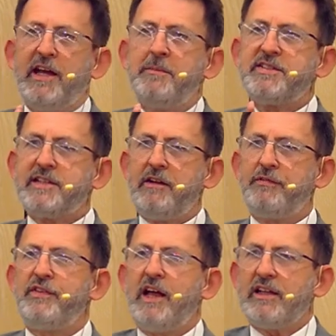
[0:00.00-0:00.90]

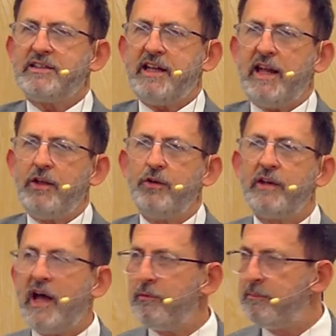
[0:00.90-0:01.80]
himself that day, you
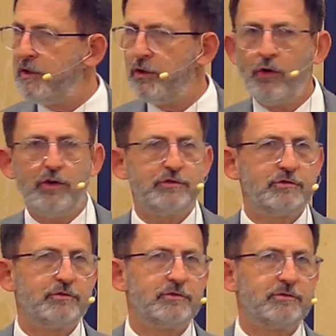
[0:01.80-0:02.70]
and I would be
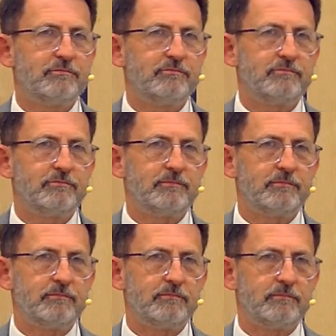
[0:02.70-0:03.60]
lost
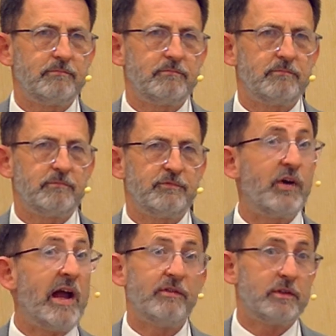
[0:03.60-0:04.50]

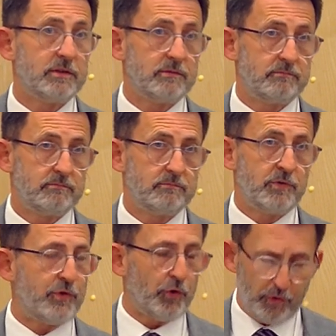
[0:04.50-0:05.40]
forever
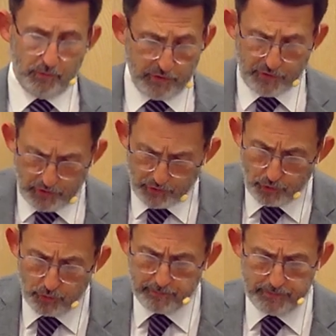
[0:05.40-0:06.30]
without, without
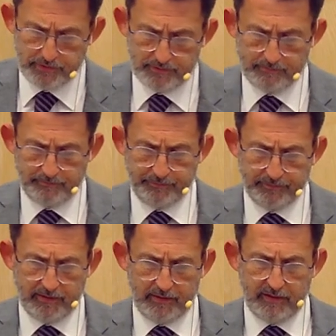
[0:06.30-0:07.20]
hope.
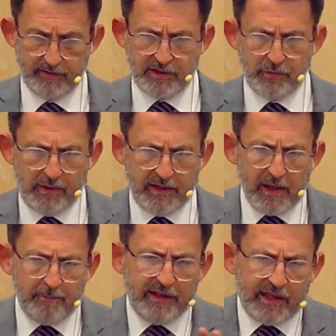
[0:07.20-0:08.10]
Didn't we
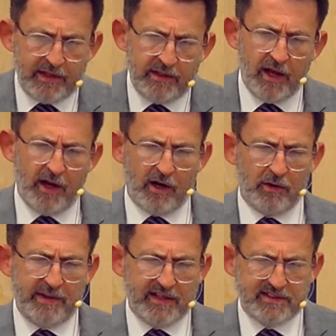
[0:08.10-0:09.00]
begin our
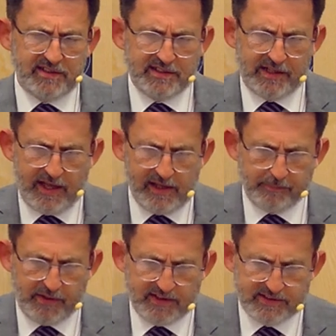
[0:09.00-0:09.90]
message tonight
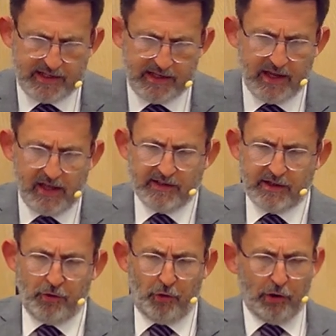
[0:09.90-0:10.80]
by saying that
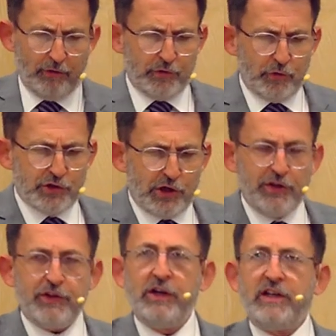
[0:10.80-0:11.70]
all of those
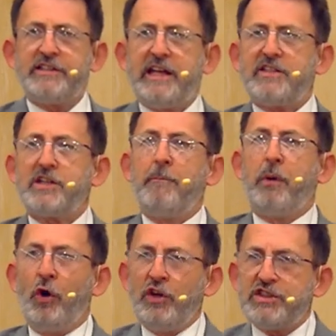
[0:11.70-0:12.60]
other deaths
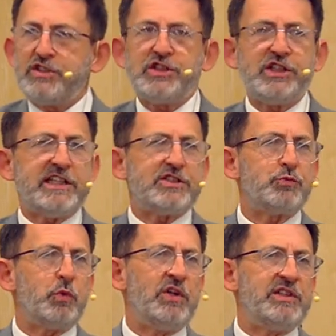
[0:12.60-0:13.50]
pointed to this
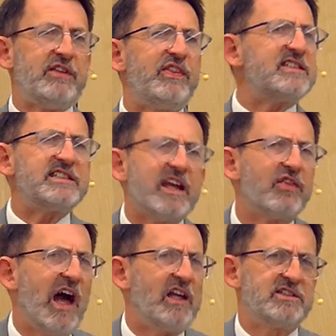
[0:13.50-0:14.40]
one death? This death
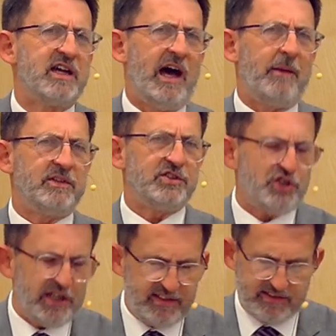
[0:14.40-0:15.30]
had to happen.
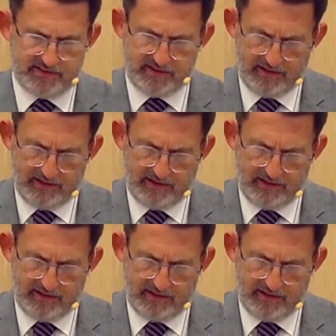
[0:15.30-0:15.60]
Jesus